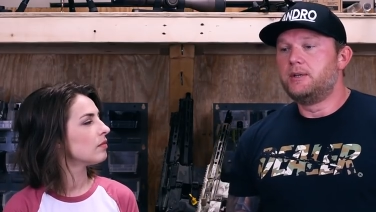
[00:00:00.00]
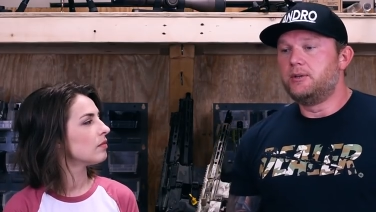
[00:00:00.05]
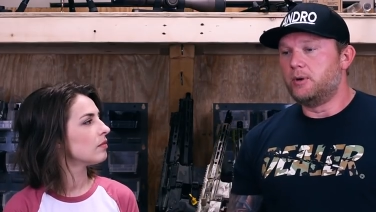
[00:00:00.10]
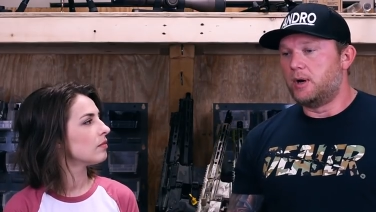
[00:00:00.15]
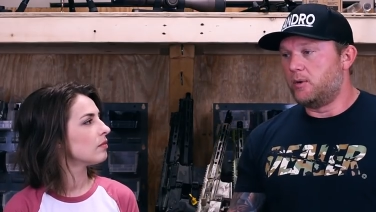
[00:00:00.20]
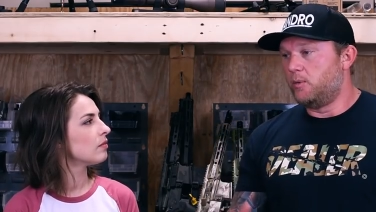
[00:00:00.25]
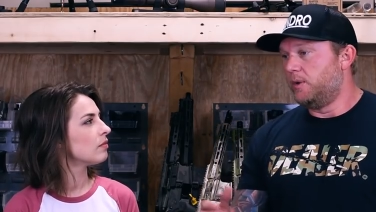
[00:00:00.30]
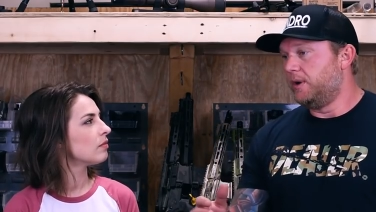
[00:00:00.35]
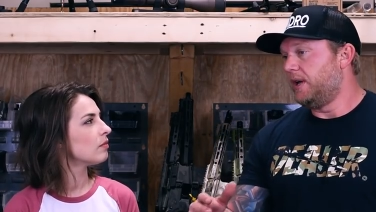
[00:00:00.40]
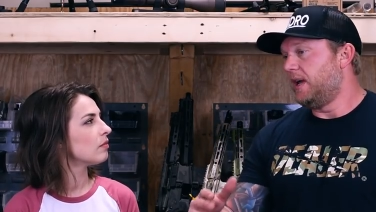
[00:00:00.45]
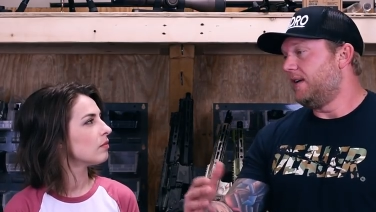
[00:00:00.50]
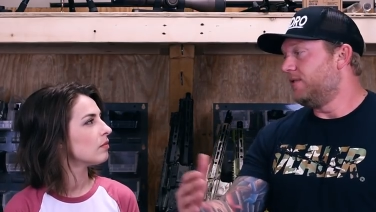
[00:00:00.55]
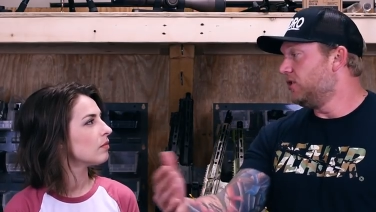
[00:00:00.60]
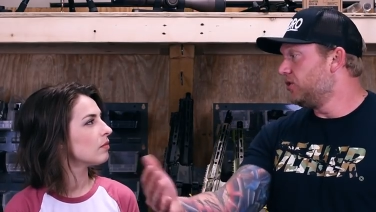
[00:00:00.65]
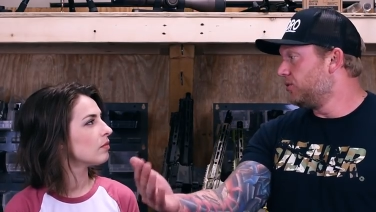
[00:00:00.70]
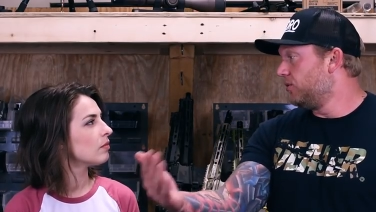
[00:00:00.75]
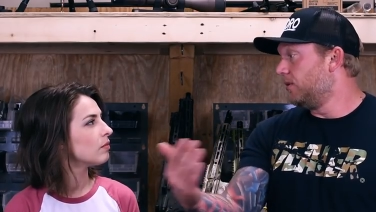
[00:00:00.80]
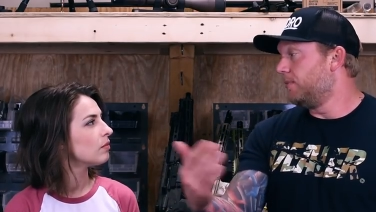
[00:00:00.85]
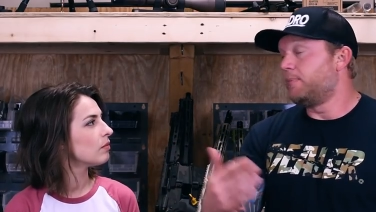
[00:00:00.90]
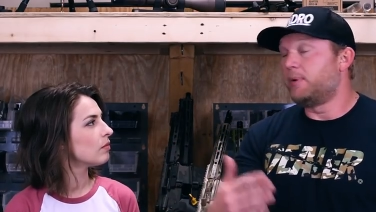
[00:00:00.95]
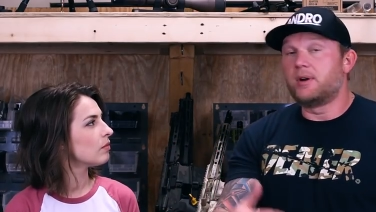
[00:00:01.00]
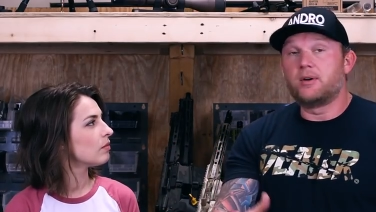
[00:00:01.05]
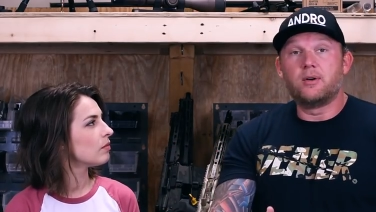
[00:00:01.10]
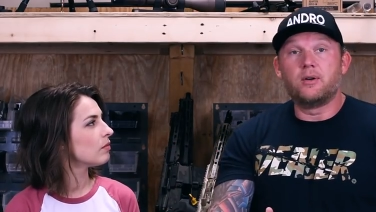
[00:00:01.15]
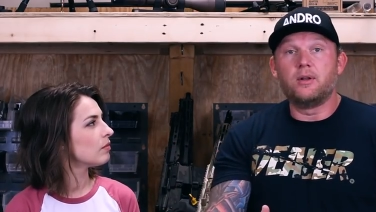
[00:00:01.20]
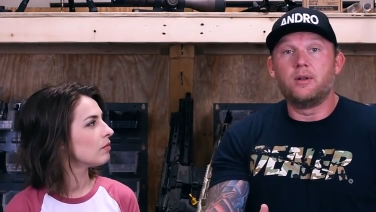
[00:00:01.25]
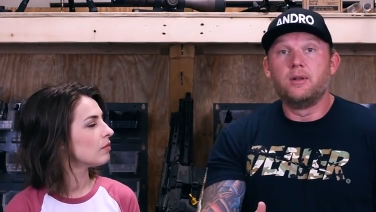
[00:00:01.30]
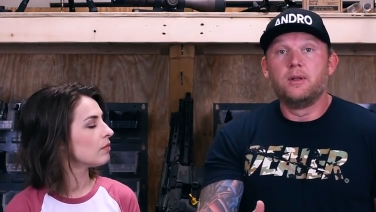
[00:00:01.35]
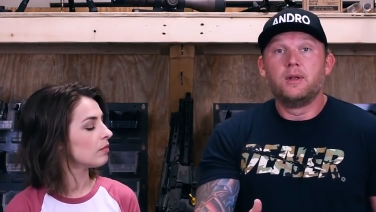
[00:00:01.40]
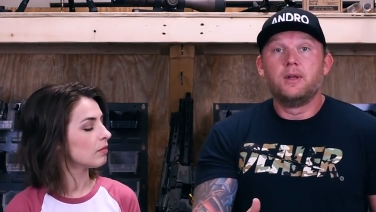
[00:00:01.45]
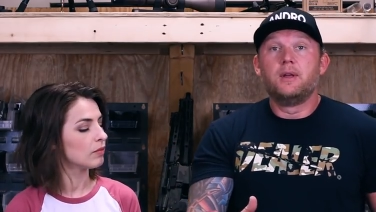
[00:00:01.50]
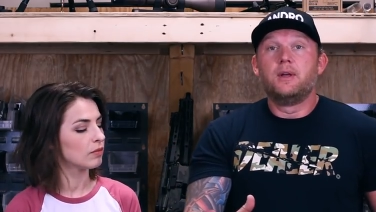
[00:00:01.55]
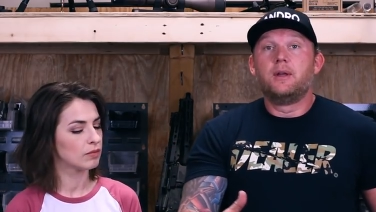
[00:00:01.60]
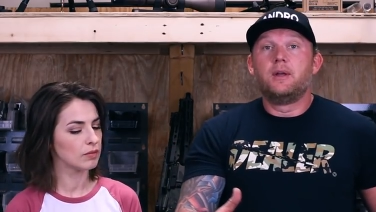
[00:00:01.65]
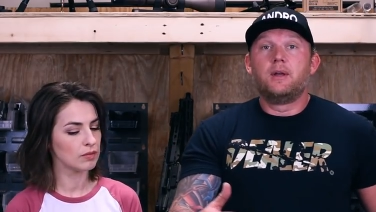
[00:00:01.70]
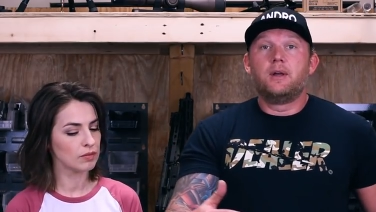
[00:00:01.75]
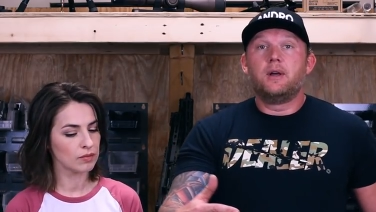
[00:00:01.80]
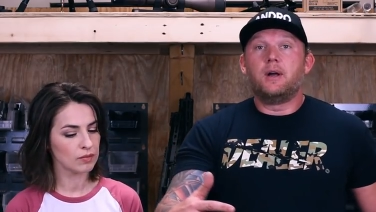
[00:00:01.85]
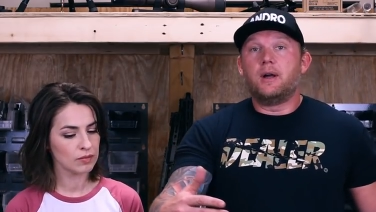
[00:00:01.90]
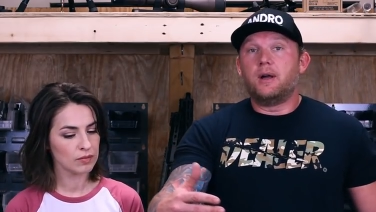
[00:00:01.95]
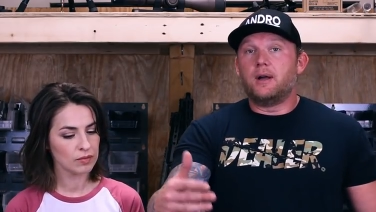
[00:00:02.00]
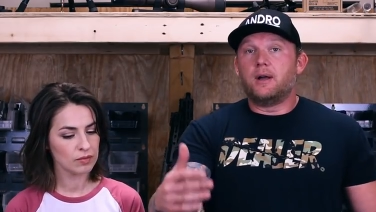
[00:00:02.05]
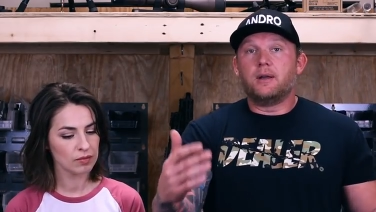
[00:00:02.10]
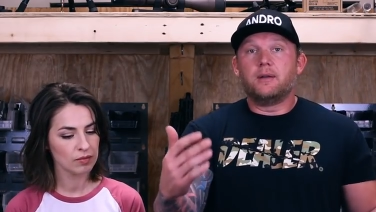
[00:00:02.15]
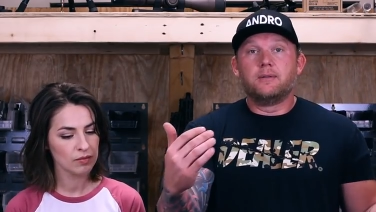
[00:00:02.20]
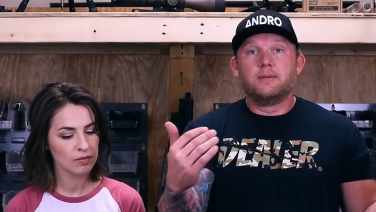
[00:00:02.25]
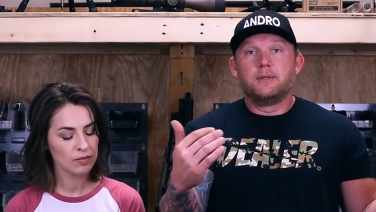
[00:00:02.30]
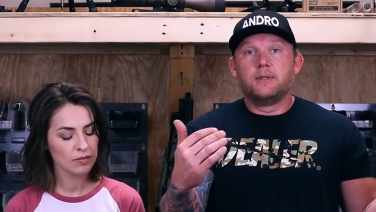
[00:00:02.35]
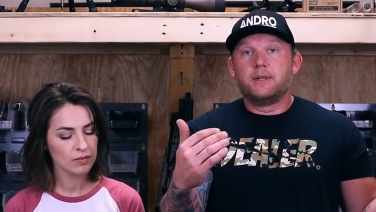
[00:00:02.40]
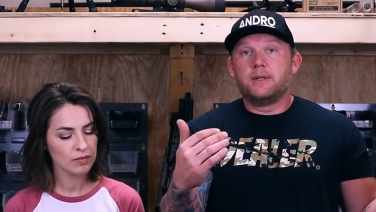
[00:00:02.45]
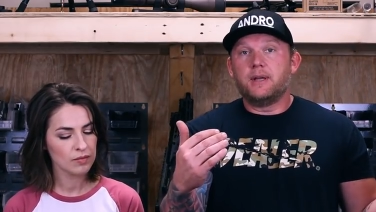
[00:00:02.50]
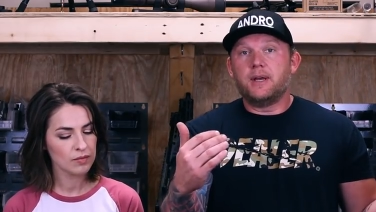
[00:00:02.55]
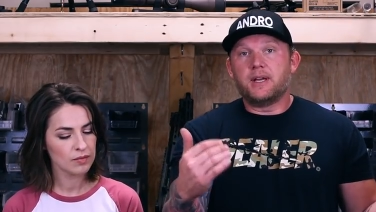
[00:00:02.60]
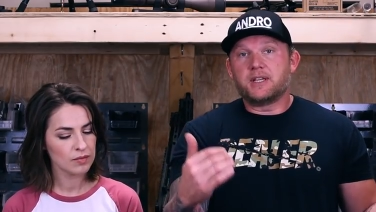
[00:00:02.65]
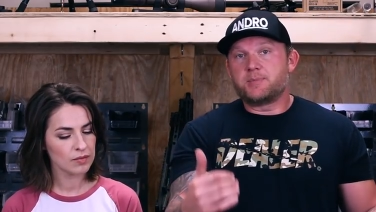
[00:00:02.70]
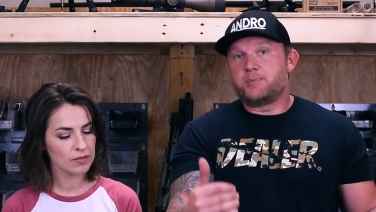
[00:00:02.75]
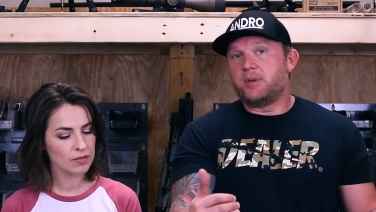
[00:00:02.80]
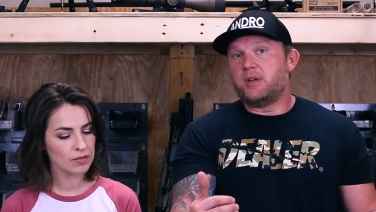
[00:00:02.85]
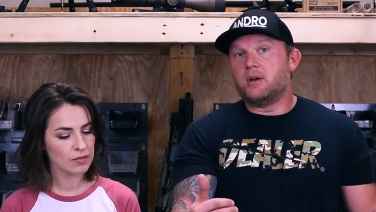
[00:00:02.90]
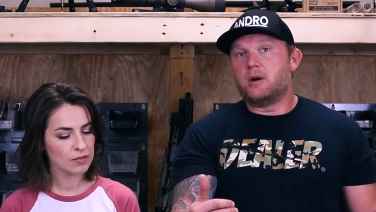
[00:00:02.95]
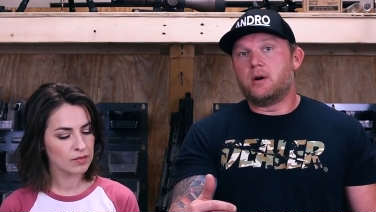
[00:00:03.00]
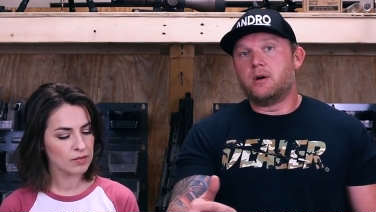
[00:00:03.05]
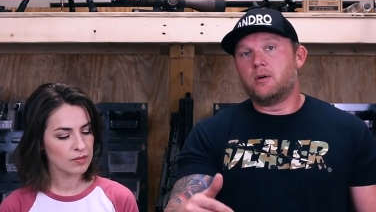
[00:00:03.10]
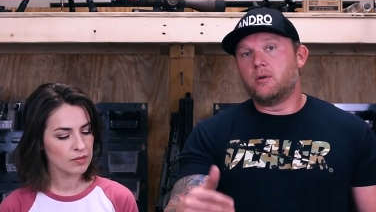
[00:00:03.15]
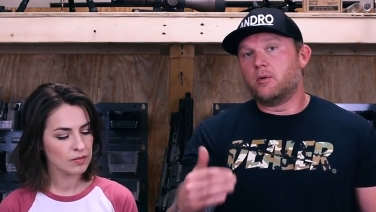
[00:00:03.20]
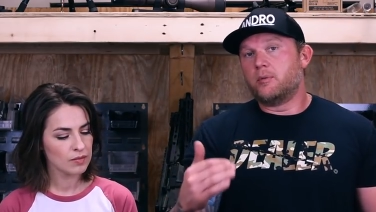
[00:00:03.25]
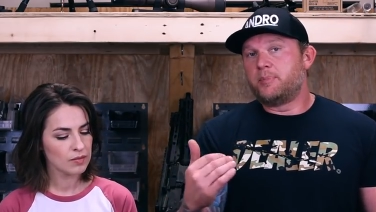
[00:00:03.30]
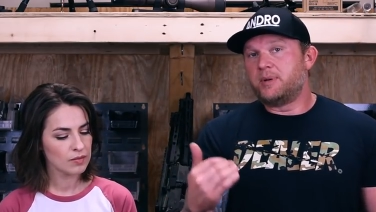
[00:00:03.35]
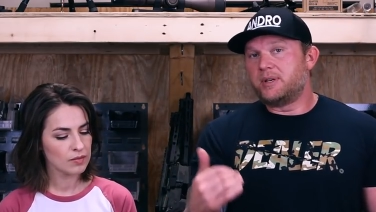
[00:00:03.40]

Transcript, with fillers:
Speaker 1: Do I want to have a short barrel, uh, SBR or